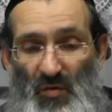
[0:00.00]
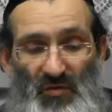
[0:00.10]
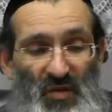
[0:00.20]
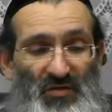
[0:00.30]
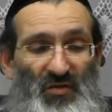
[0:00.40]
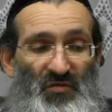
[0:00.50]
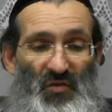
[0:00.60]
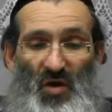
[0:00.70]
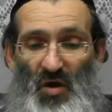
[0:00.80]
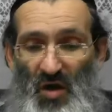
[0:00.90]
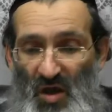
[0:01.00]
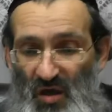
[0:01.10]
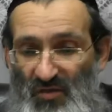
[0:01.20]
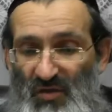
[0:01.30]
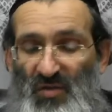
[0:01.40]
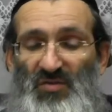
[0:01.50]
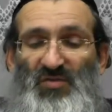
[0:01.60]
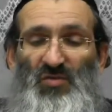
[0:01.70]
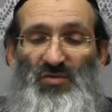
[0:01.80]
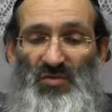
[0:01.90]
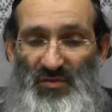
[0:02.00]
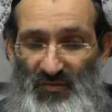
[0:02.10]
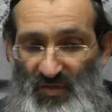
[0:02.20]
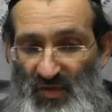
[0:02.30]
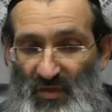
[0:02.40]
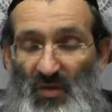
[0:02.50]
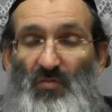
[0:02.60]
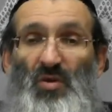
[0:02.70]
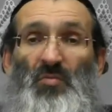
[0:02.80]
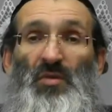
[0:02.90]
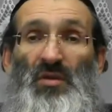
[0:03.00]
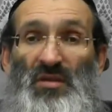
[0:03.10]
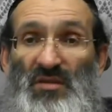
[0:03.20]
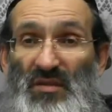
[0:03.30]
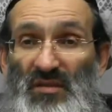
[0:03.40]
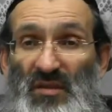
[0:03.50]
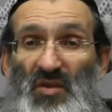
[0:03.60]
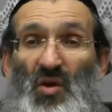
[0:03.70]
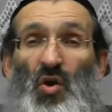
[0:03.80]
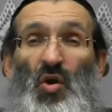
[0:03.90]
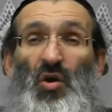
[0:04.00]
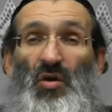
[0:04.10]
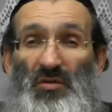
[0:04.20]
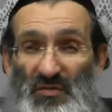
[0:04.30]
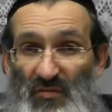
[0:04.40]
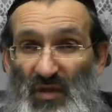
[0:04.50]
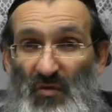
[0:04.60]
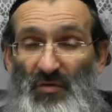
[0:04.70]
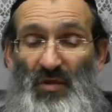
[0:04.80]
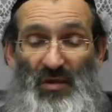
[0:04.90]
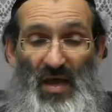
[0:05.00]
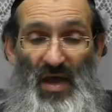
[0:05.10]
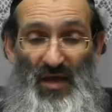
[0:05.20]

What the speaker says: We've done so far the nitzutzes of the gal. Now we're talking about discussing the ores of the gal, then the